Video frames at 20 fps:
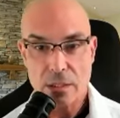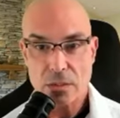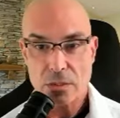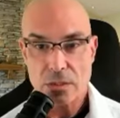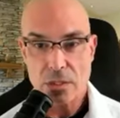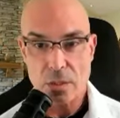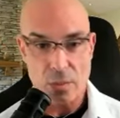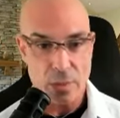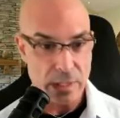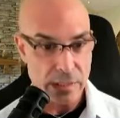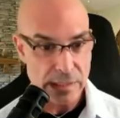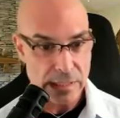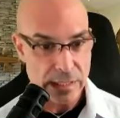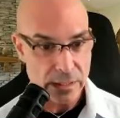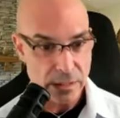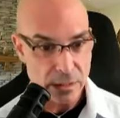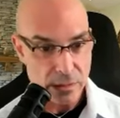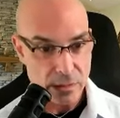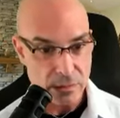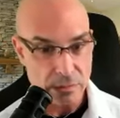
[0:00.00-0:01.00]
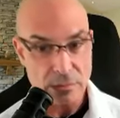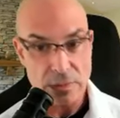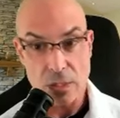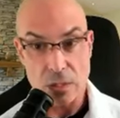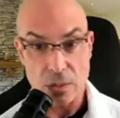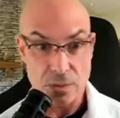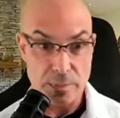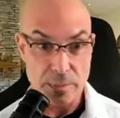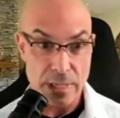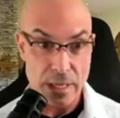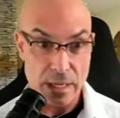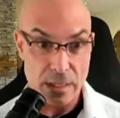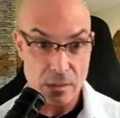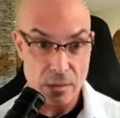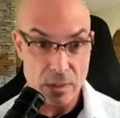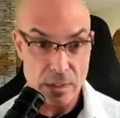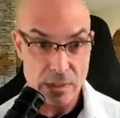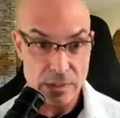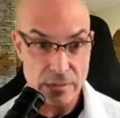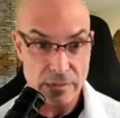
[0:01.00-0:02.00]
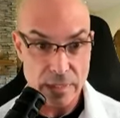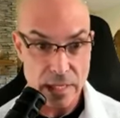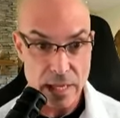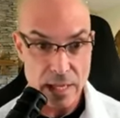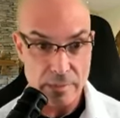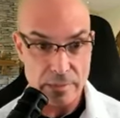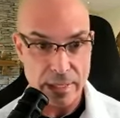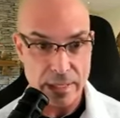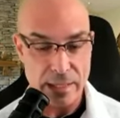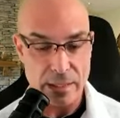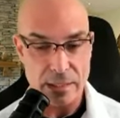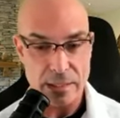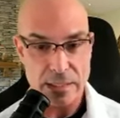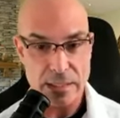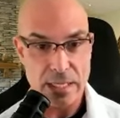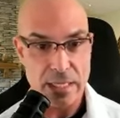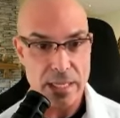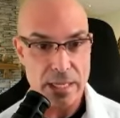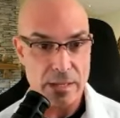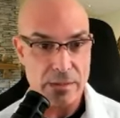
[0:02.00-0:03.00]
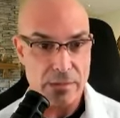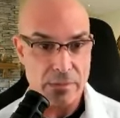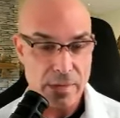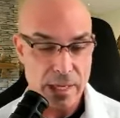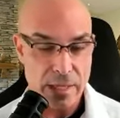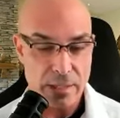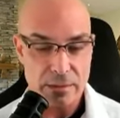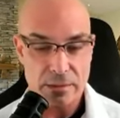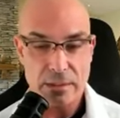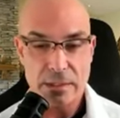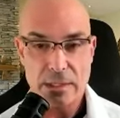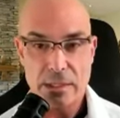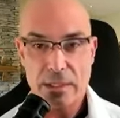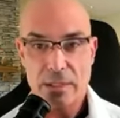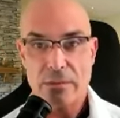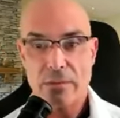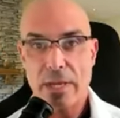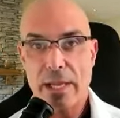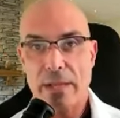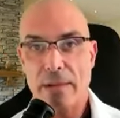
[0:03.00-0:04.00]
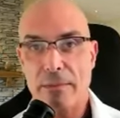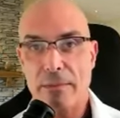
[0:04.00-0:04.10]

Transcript: So mm-hmm. what does he do? Goes beyond the walls of the compound. He's a kid, of course. Right?